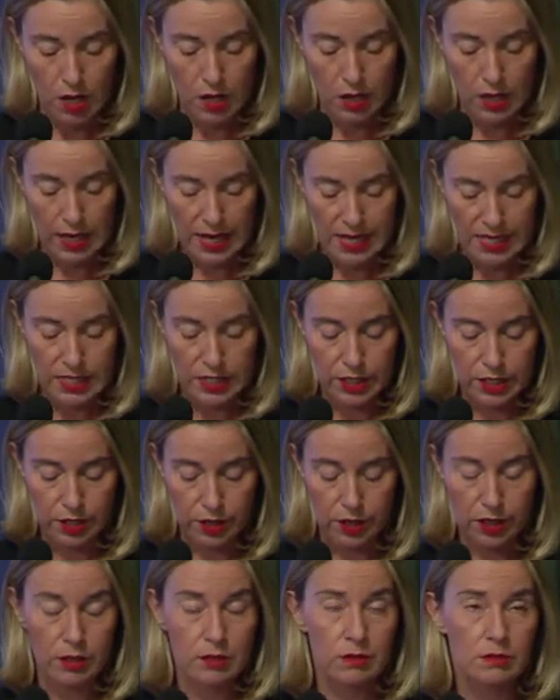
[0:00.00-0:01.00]
Last
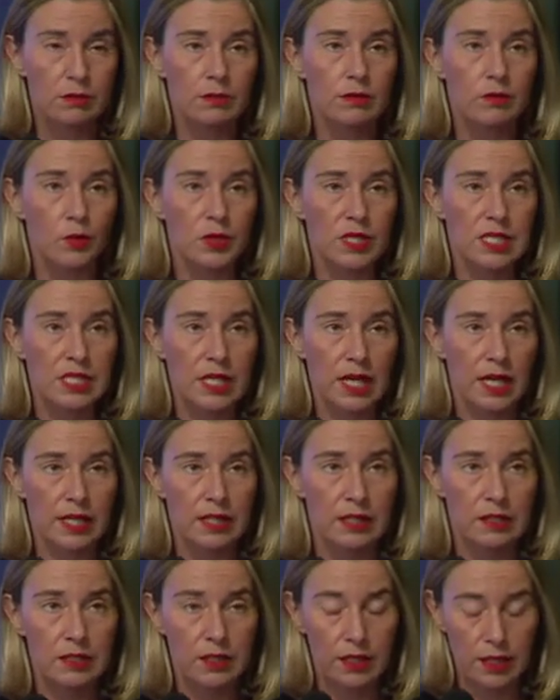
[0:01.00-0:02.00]
year, we
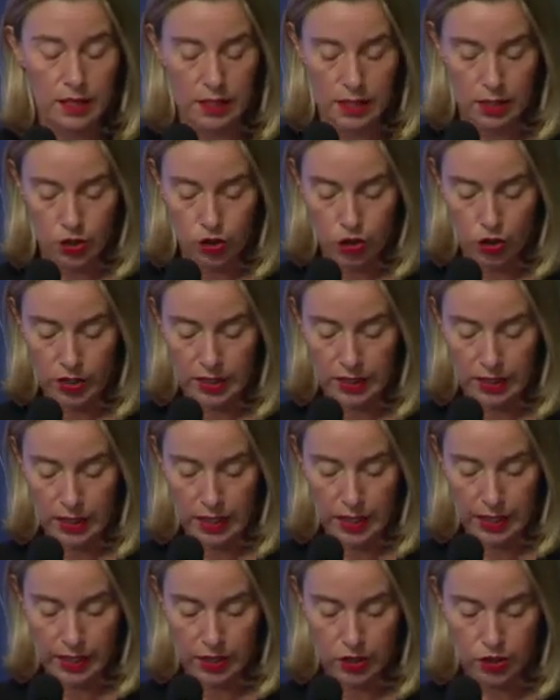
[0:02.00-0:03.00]
signed a joint
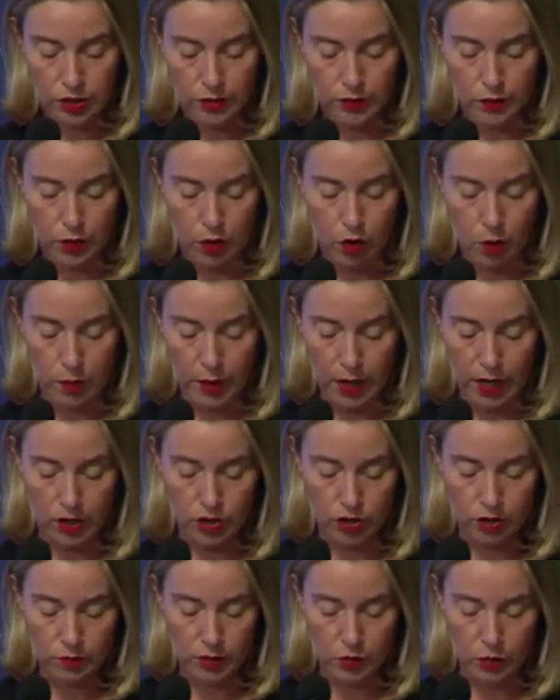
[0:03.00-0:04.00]
declaration for
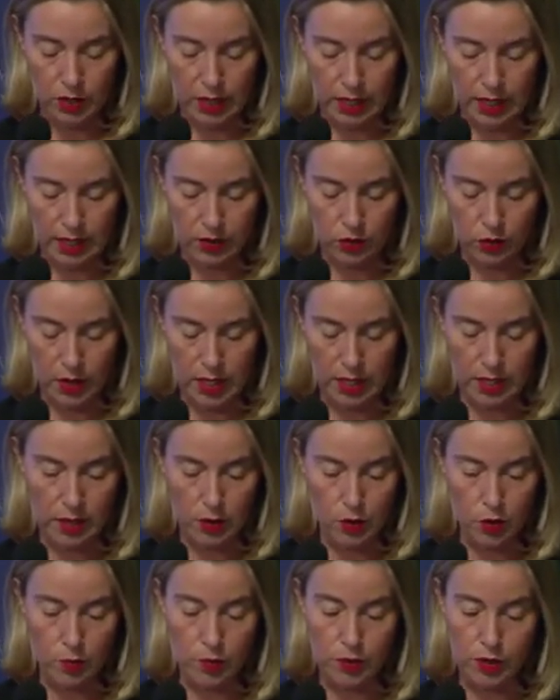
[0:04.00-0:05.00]
cooperation between NATO and the
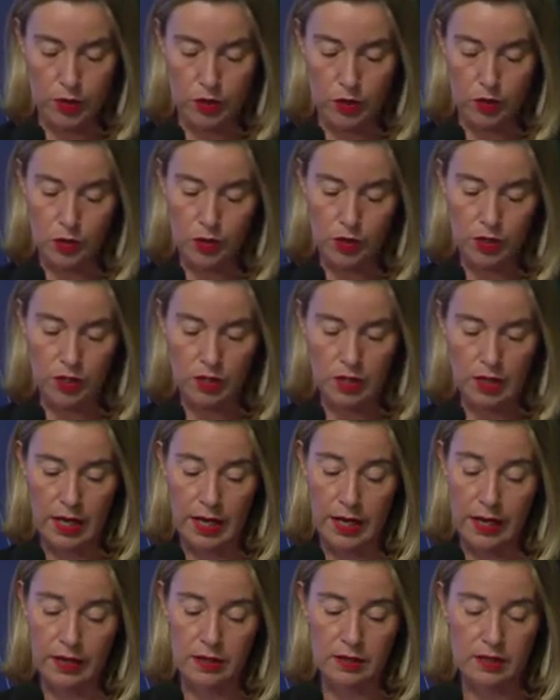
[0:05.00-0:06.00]
European Union,
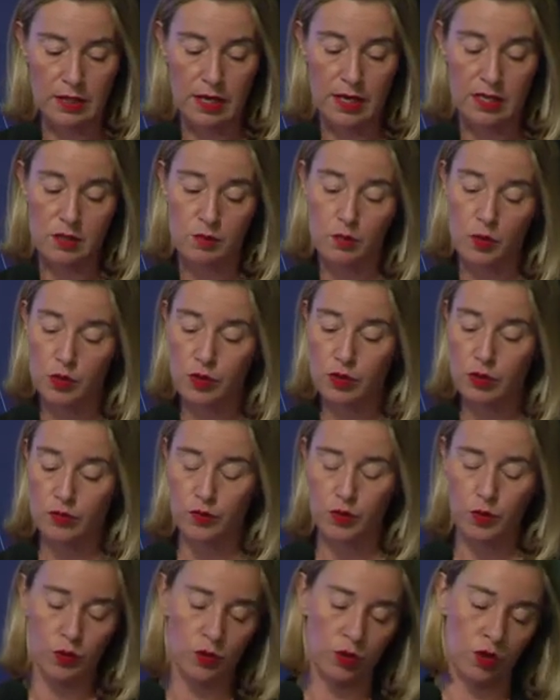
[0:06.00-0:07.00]
and as most of
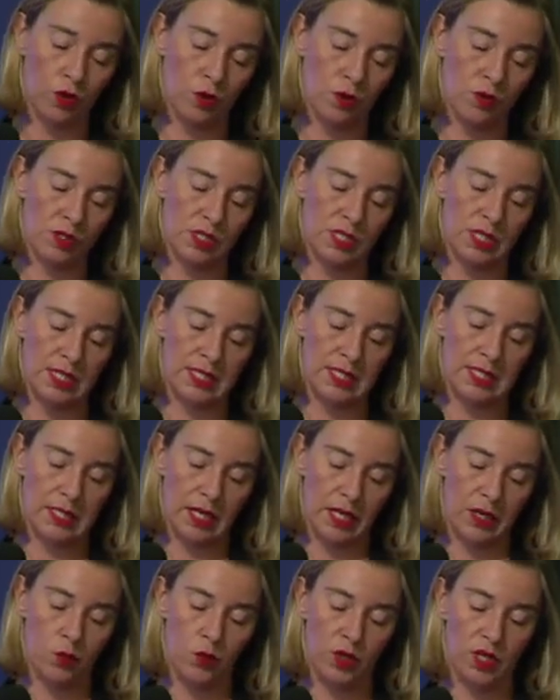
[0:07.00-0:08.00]
you know, since
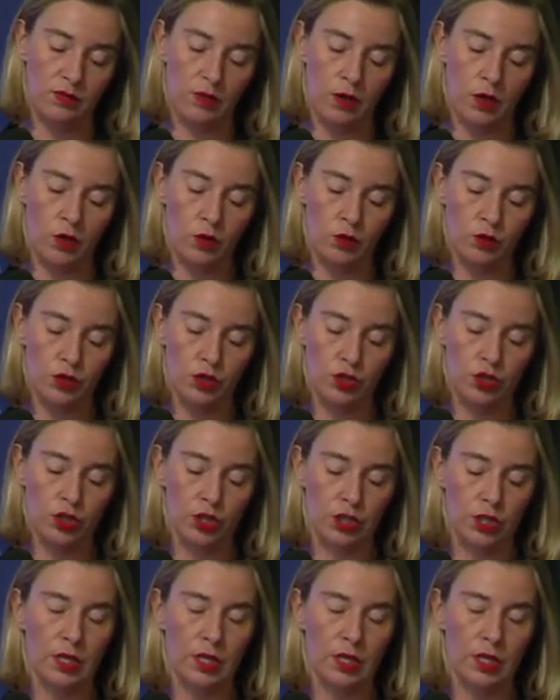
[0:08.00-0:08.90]
then we have launched